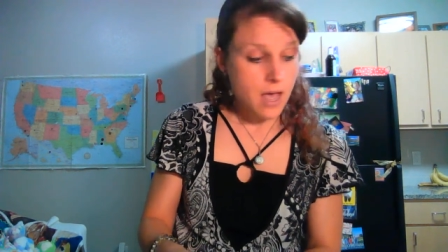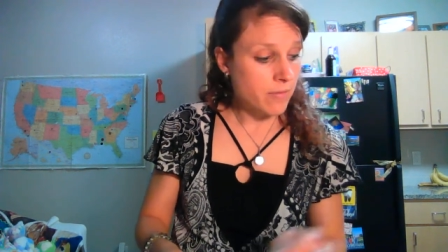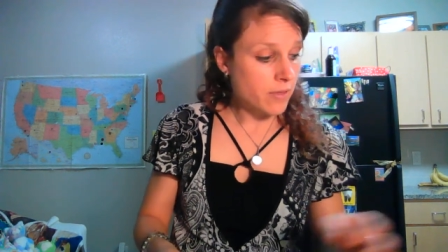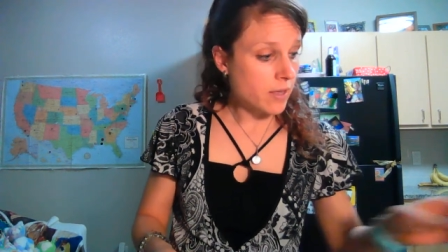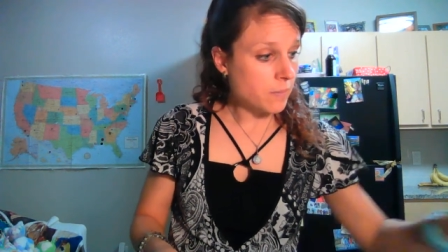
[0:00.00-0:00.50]

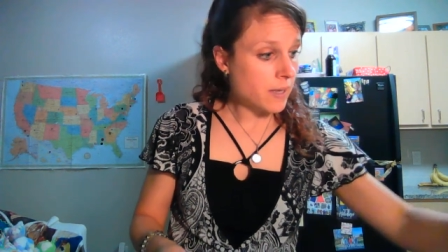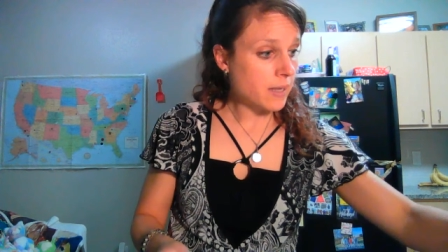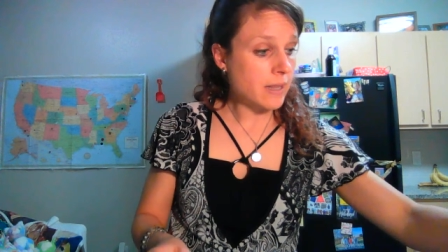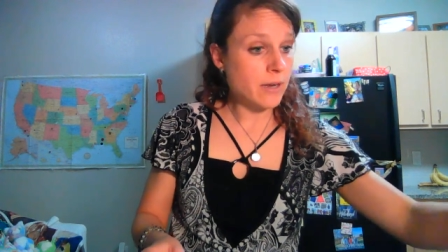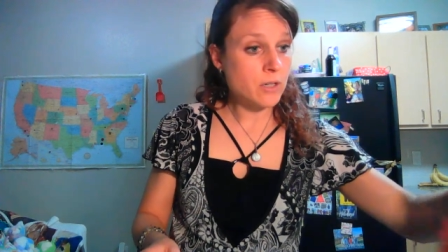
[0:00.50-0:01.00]
of the cupcake
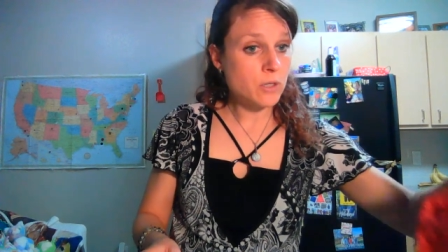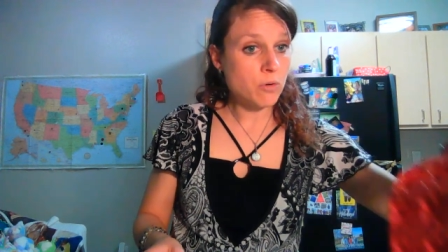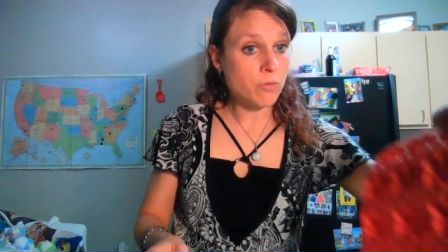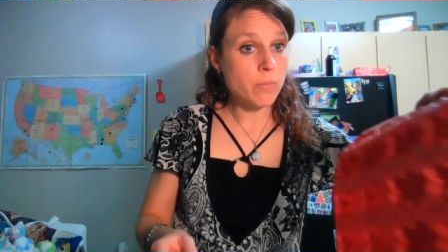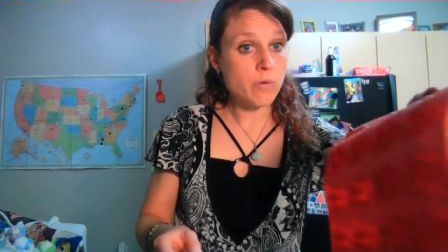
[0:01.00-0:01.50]
liners or
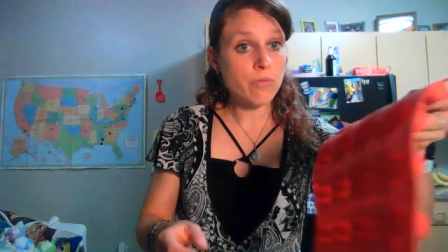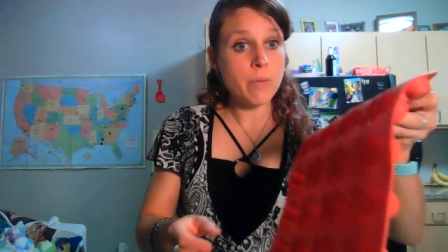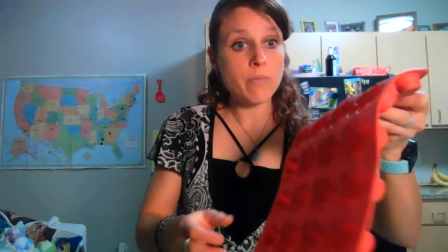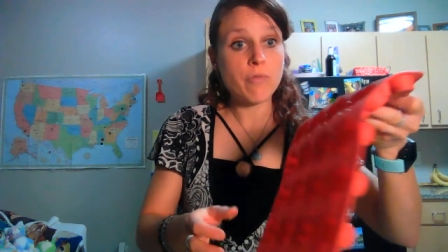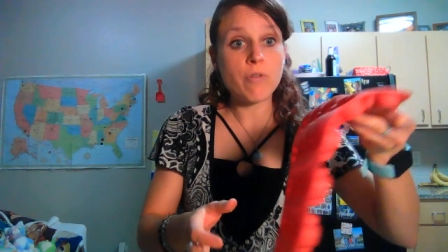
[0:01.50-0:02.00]
remove
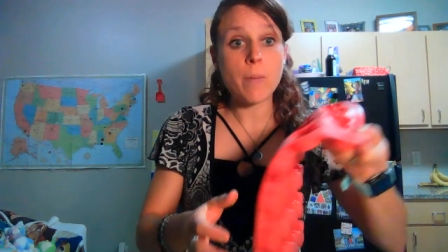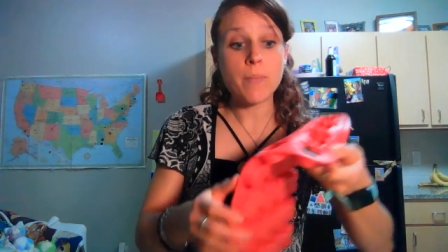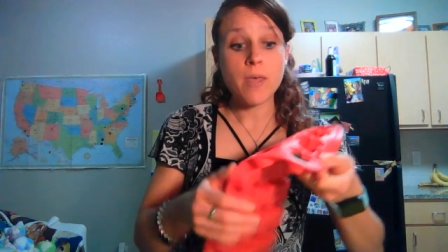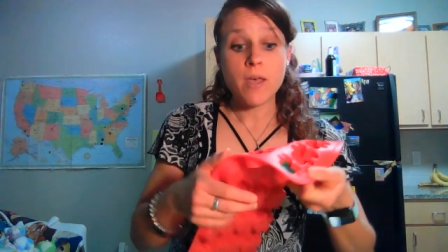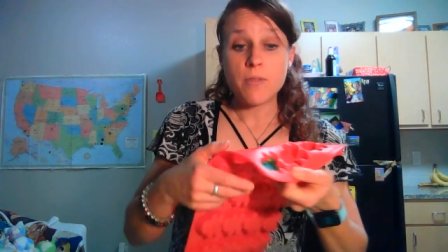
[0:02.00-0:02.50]
them
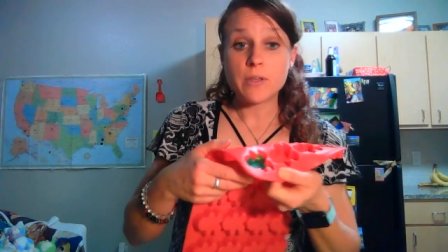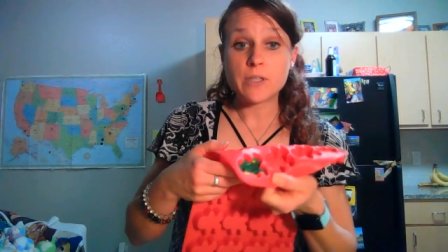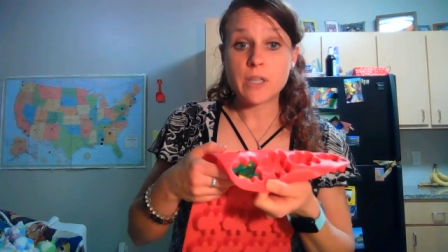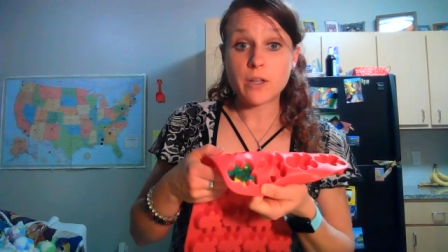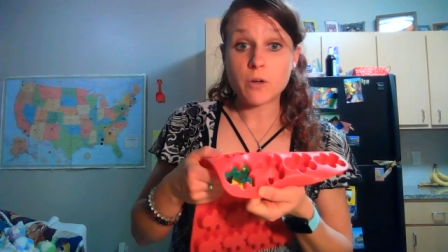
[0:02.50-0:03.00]
from the
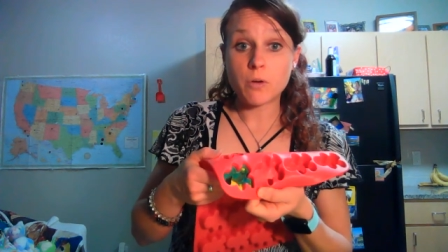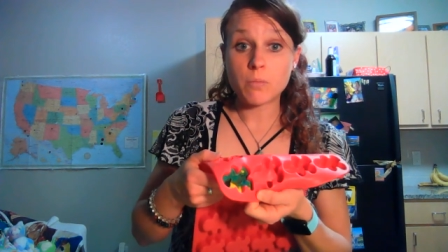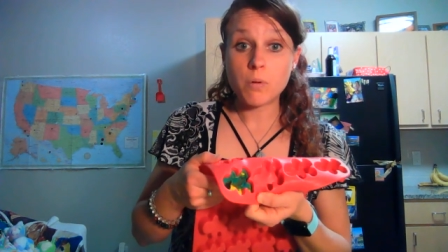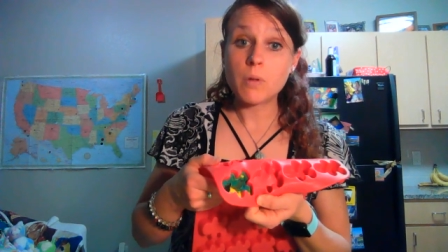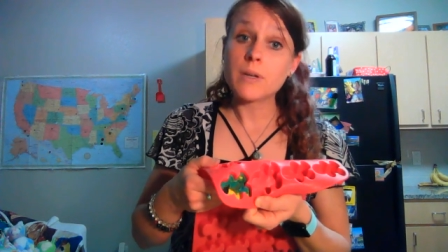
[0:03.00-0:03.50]

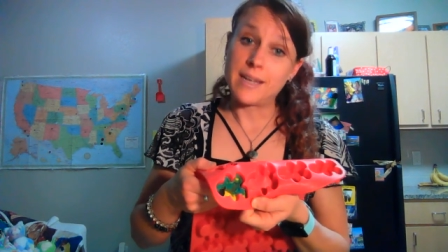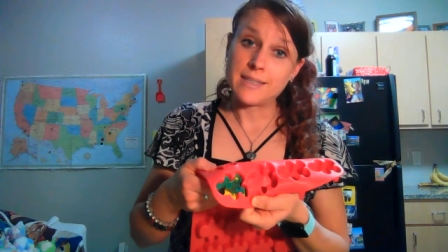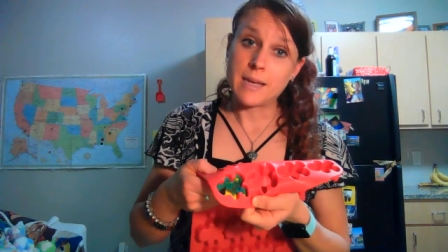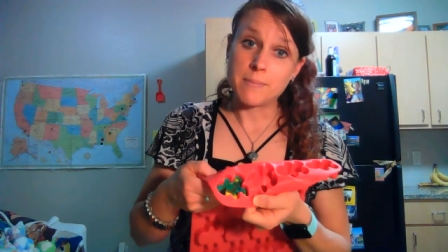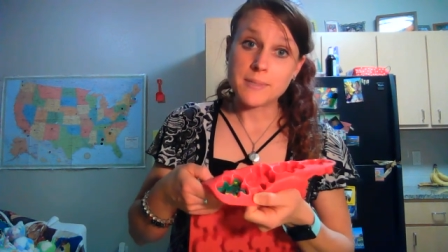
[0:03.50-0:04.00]
silicone mold.
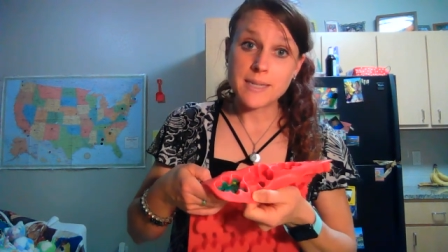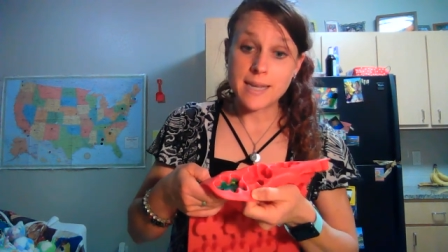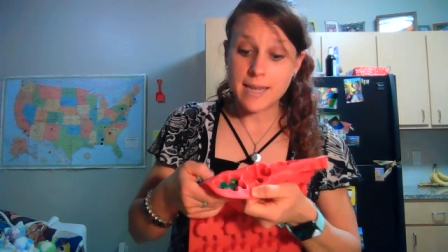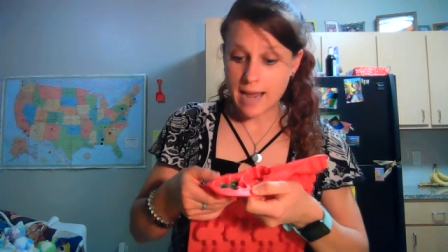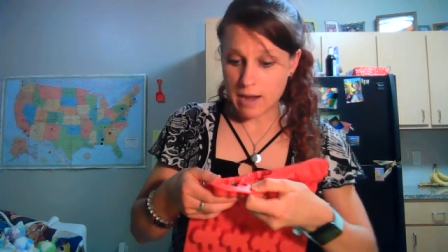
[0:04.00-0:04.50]
Yes, I'm
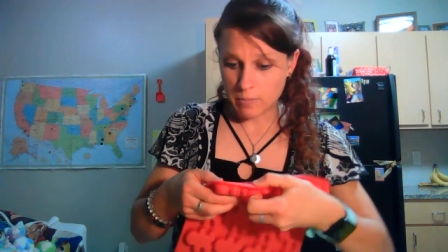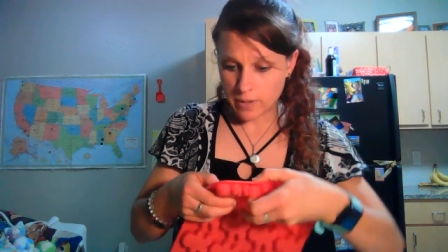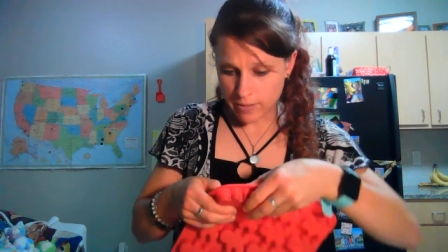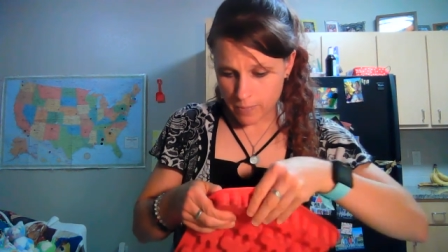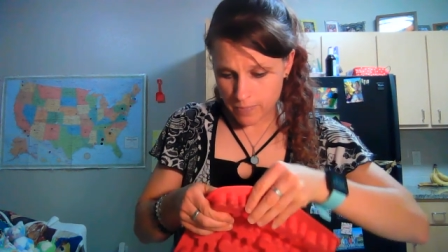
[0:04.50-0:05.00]
sneaky. I had one
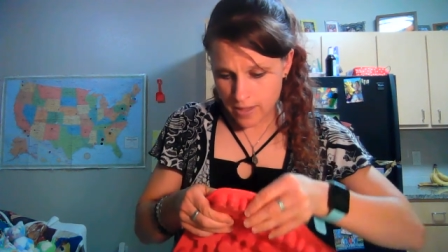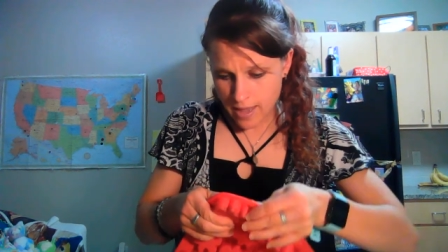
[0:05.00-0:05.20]
in there.